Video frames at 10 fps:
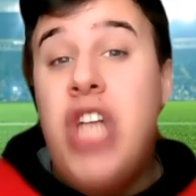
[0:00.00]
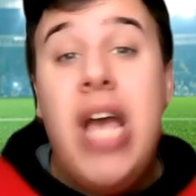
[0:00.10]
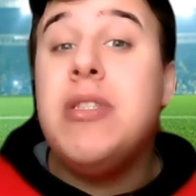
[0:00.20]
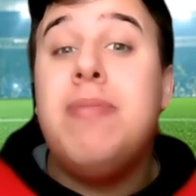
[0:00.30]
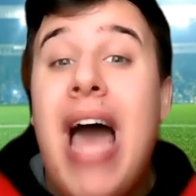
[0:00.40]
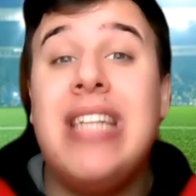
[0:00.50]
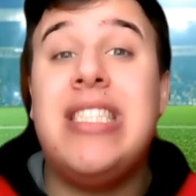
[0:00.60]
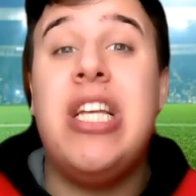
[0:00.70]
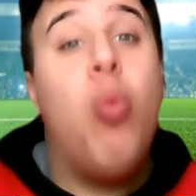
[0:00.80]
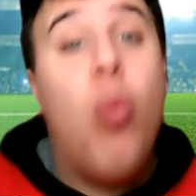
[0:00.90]
James
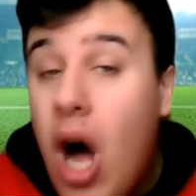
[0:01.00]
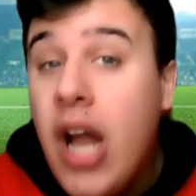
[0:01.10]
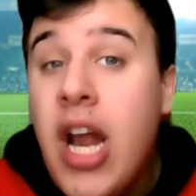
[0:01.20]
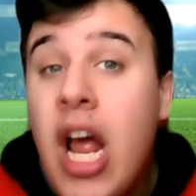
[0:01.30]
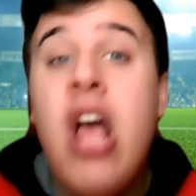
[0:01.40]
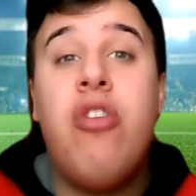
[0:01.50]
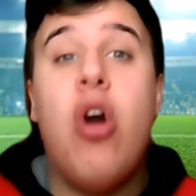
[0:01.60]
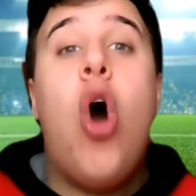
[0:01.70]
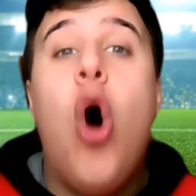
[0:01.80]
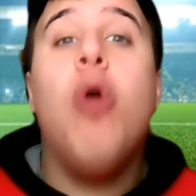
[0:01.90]
Madison won
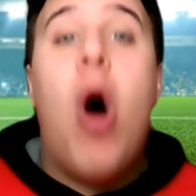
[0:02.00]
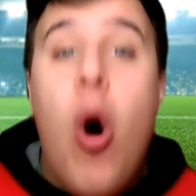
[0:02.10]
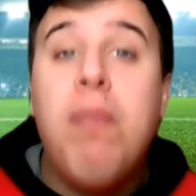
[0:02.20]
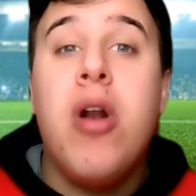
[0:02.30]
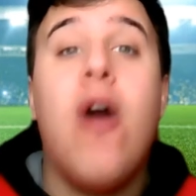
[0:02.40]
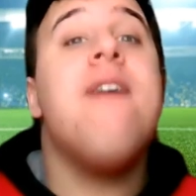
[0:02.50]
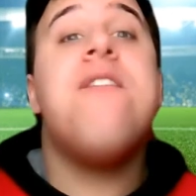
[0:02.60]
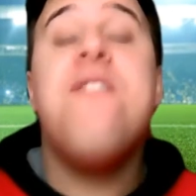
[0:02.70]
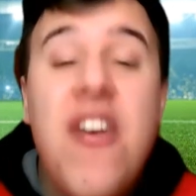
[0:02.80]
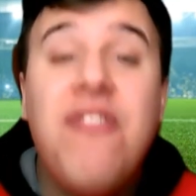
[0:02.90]
their home opener
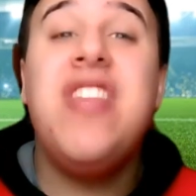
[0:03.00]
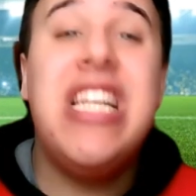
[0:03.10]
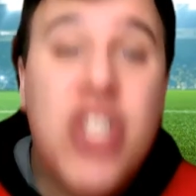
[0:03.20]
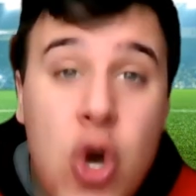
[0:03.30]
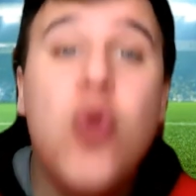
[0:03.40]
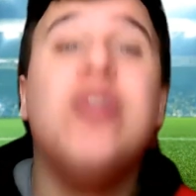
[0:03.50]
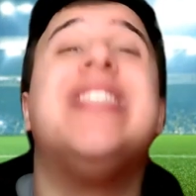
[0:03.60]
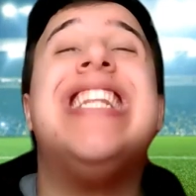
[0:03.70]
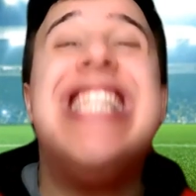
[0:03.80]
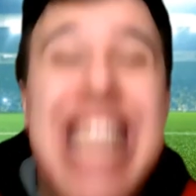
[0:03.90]
52
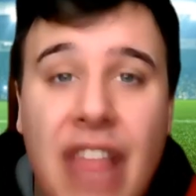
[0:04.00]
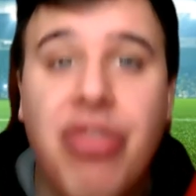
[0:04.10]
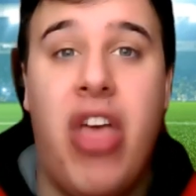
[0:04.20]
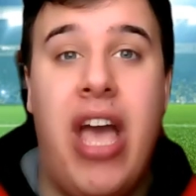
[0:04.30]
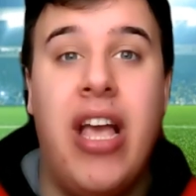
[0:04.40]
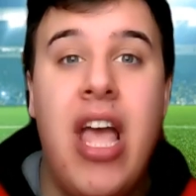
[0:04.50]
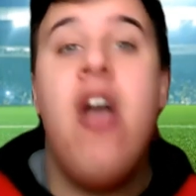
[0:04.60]
to nothing.